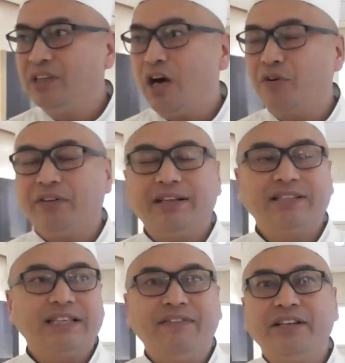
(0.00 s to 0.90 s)
Out of that,
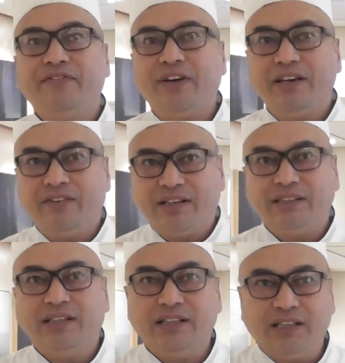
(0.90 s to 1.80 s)
75 are
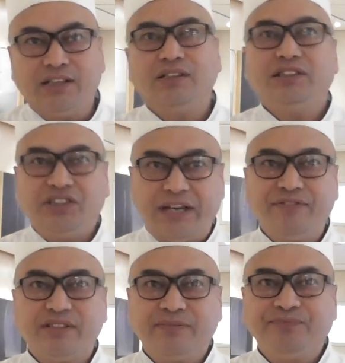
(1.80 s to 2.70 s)
the
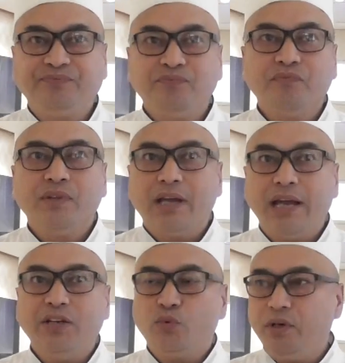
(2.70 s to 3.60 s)
chefs,
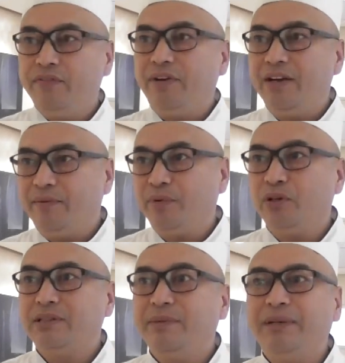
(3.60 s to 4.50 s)
and 25
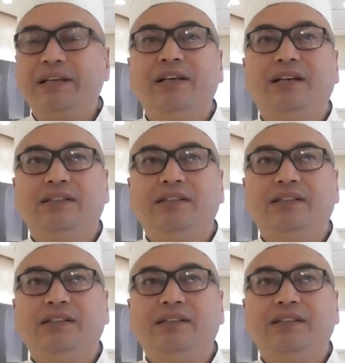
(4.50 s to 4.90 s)
approximately are